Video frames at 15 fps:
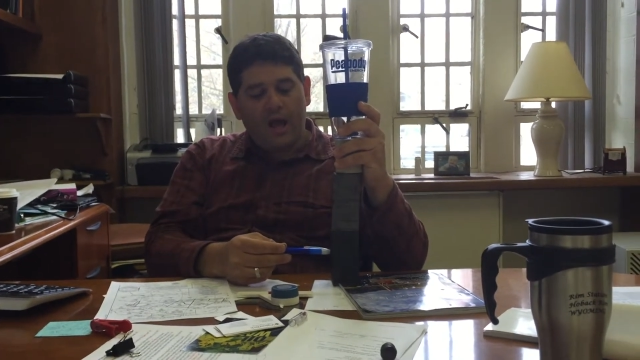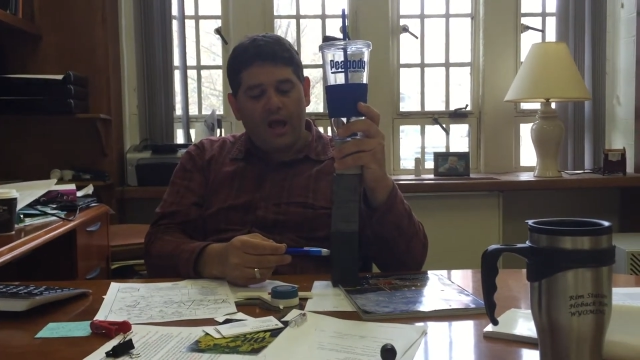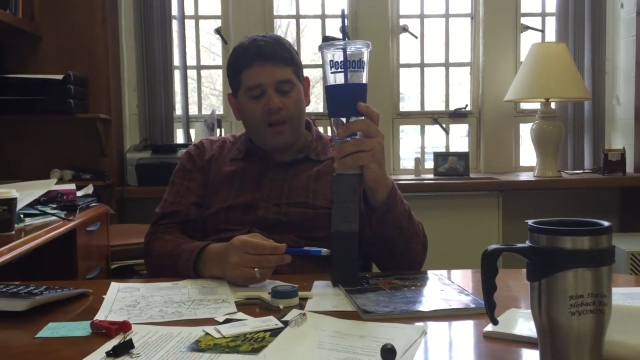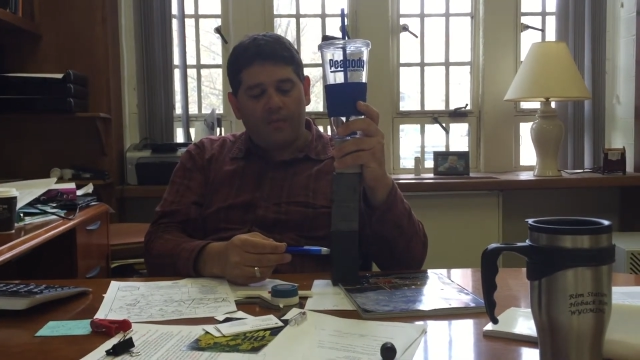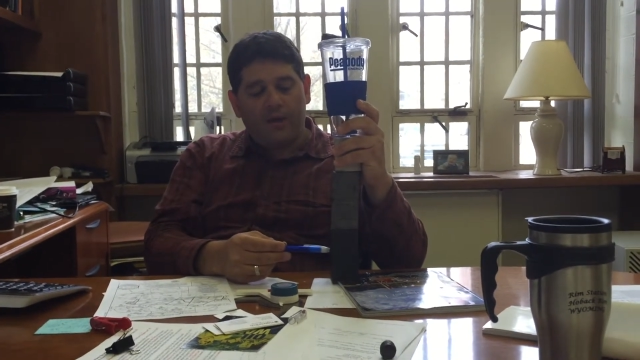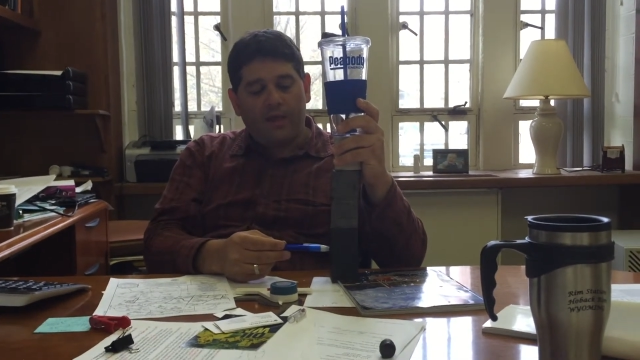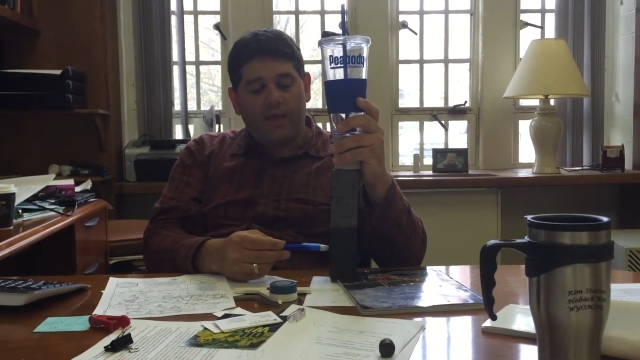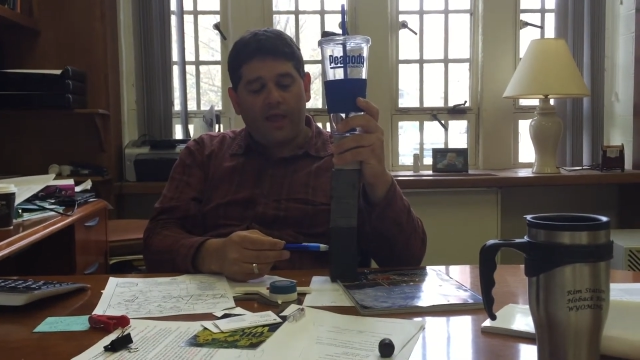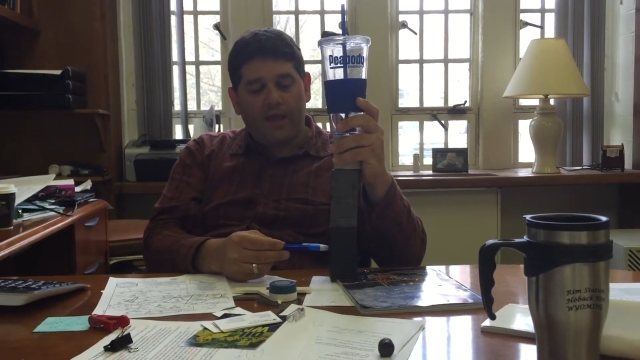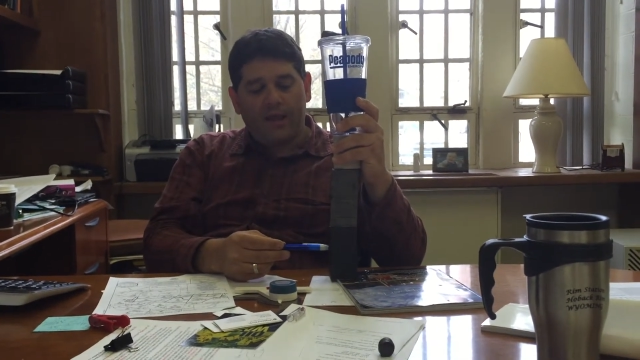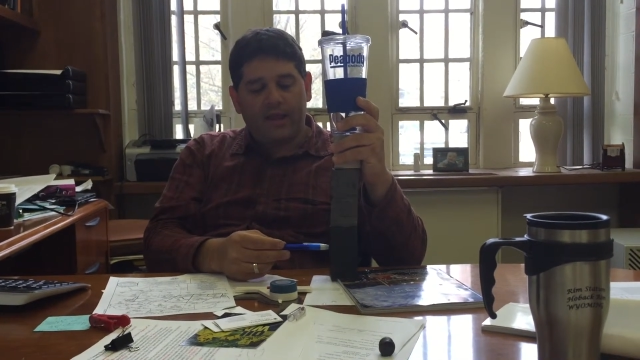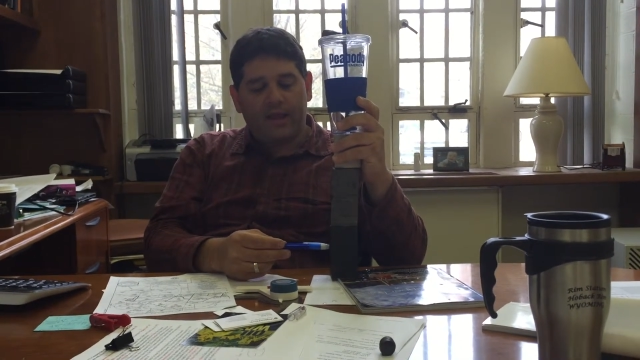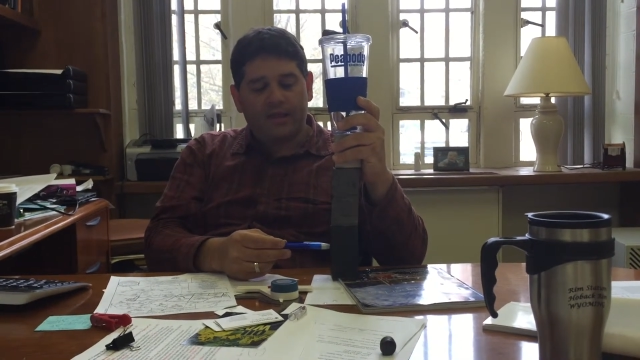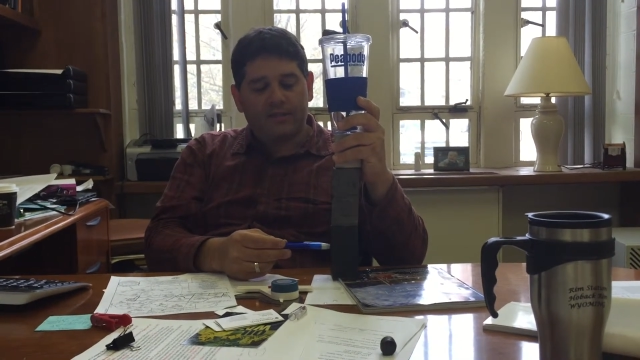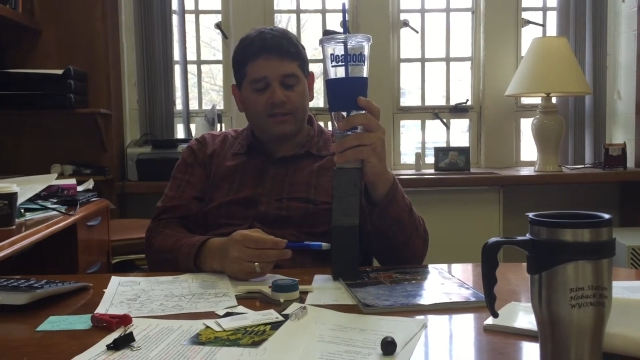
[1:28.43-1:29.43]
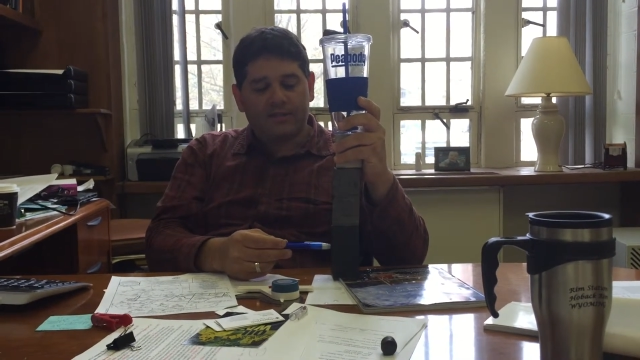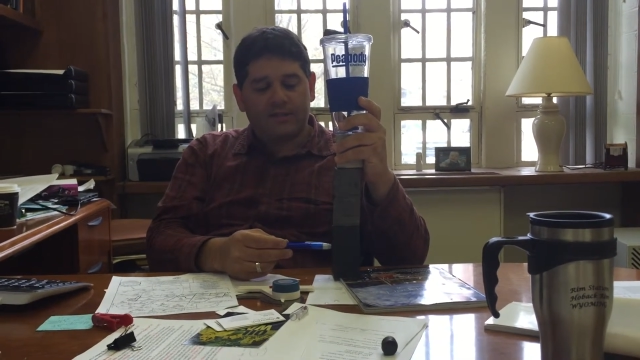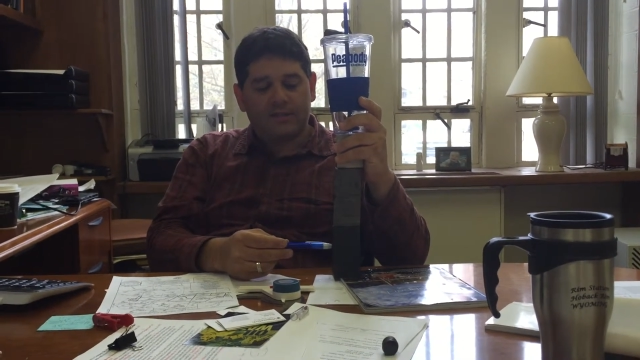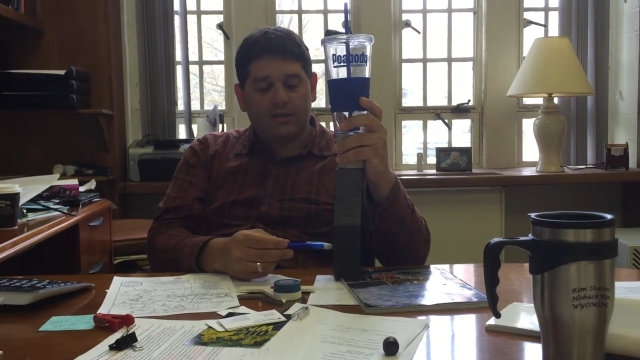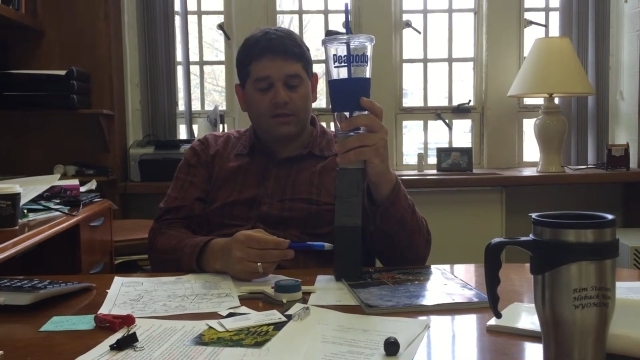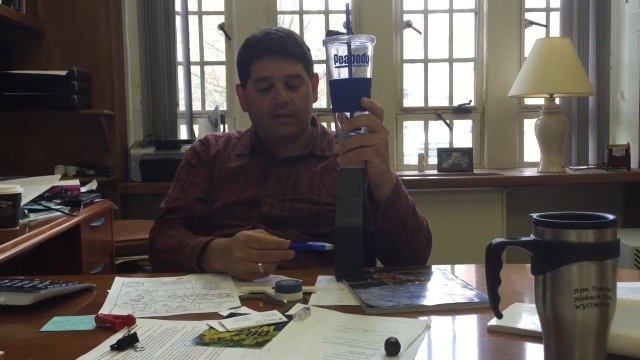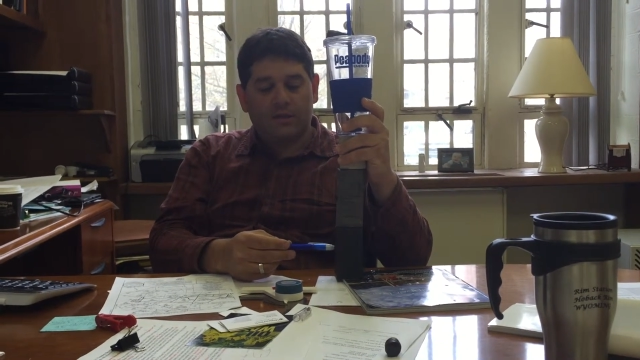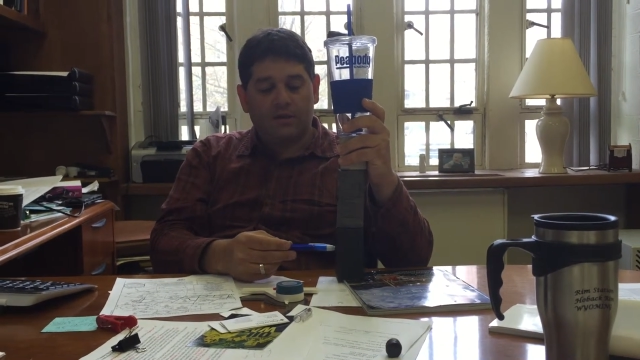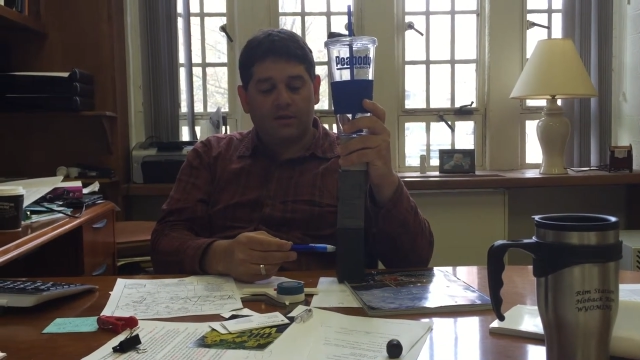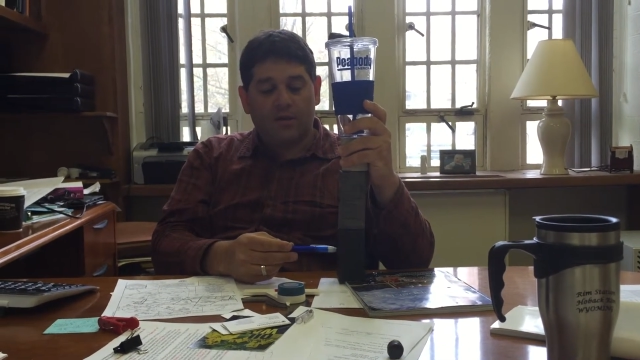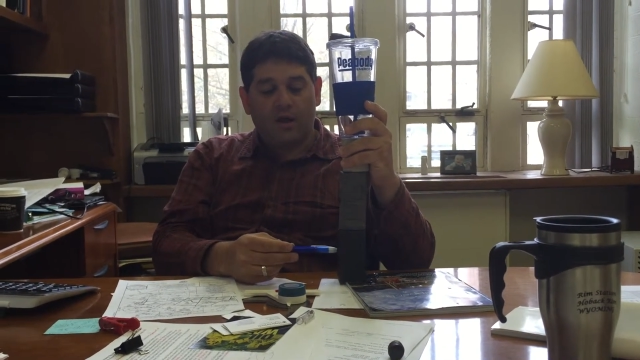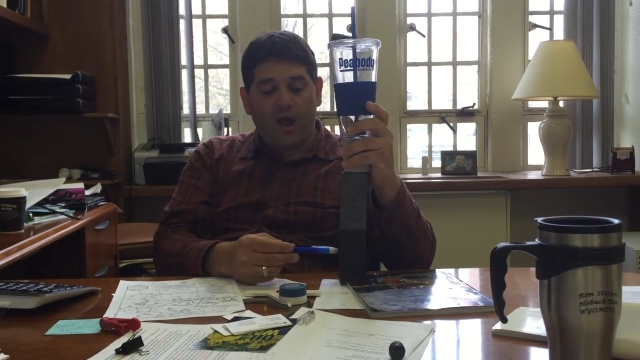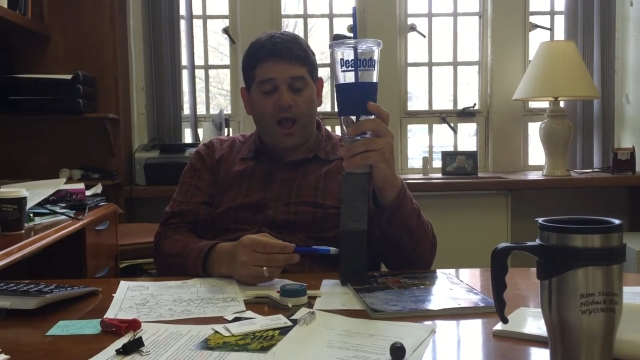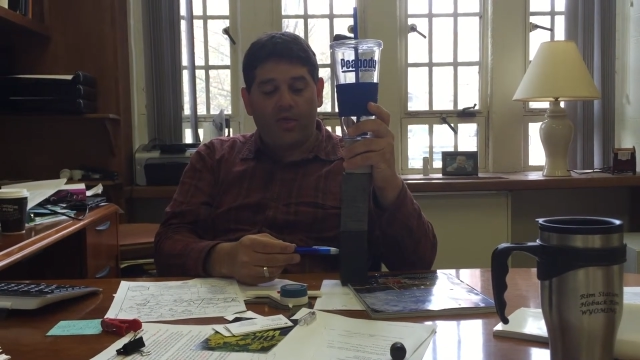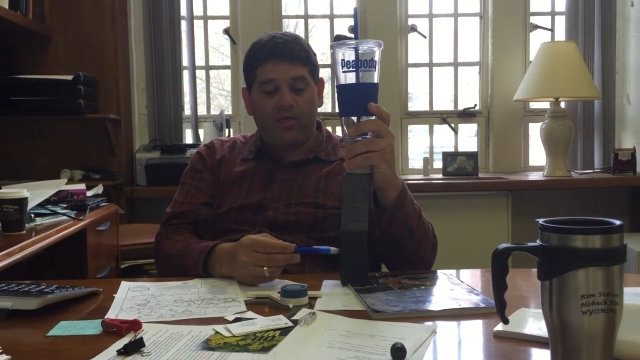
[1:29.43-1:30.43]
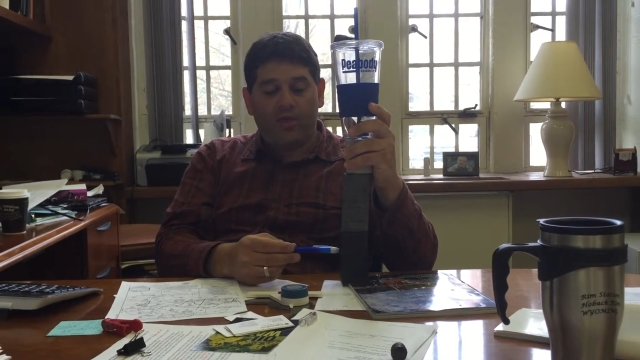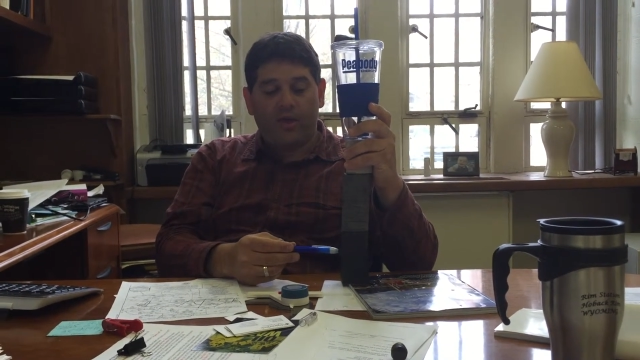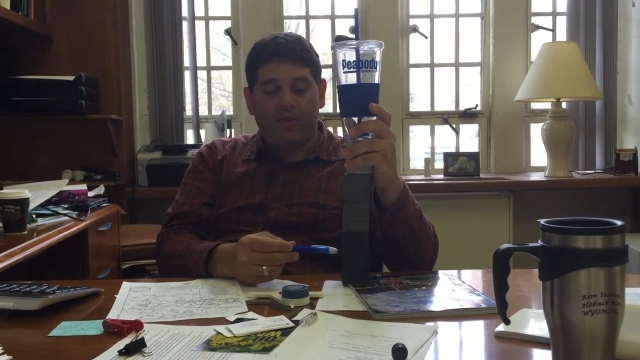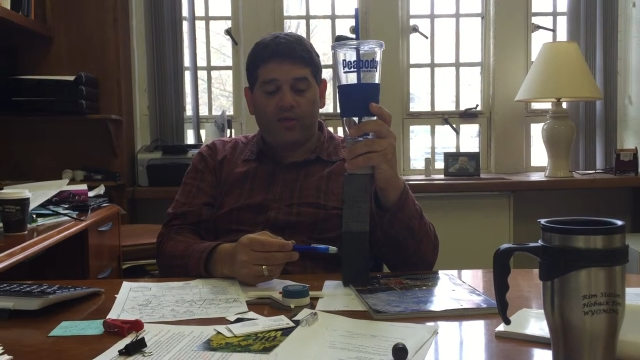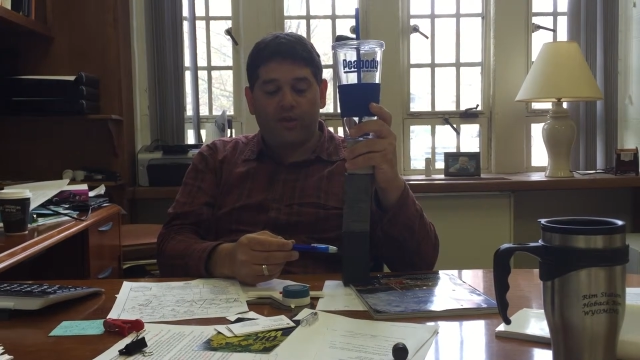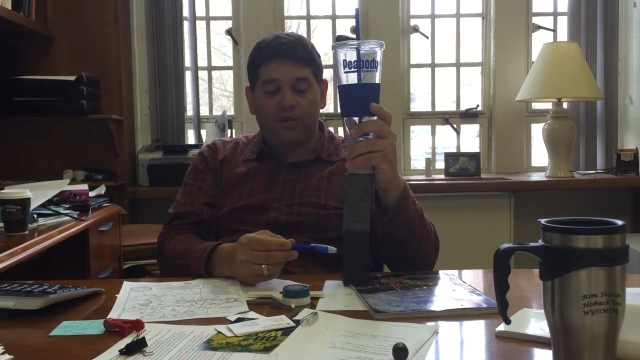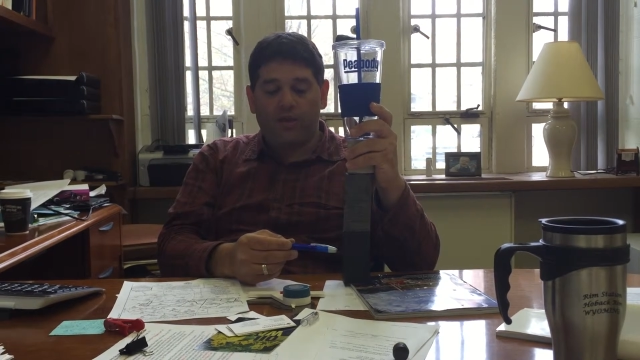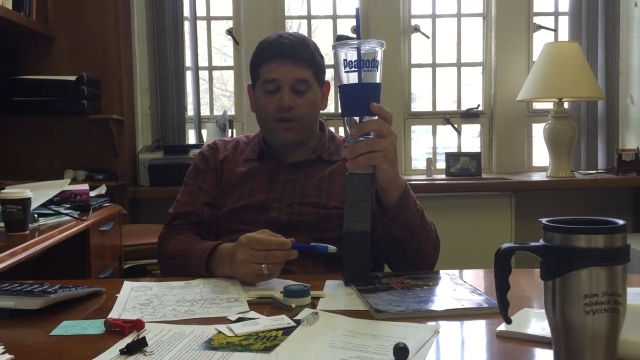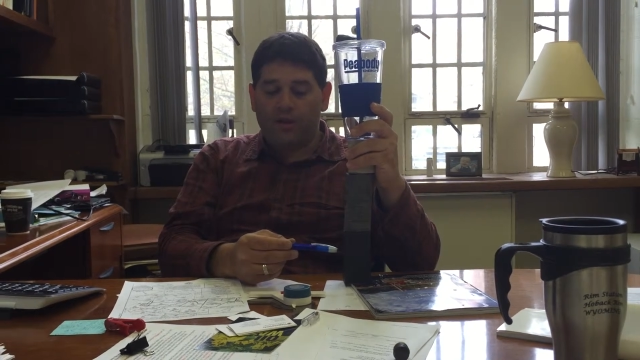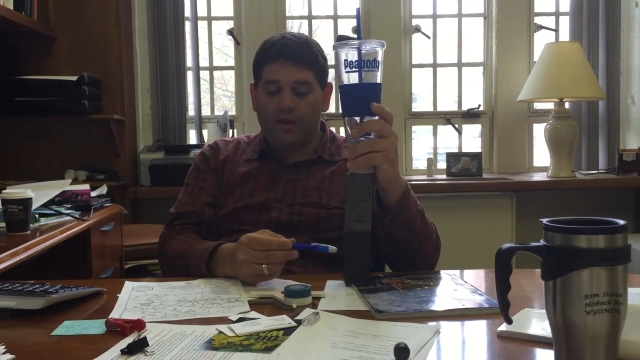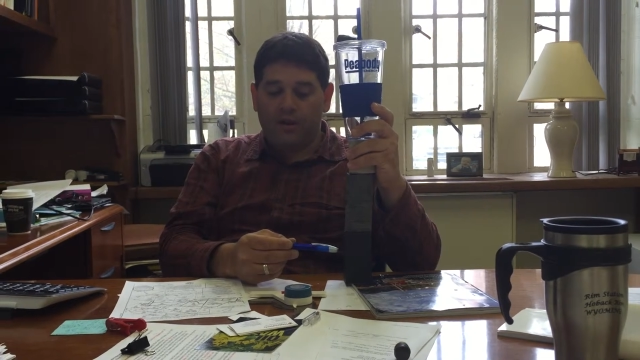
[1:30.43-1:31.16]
And in that case, I think that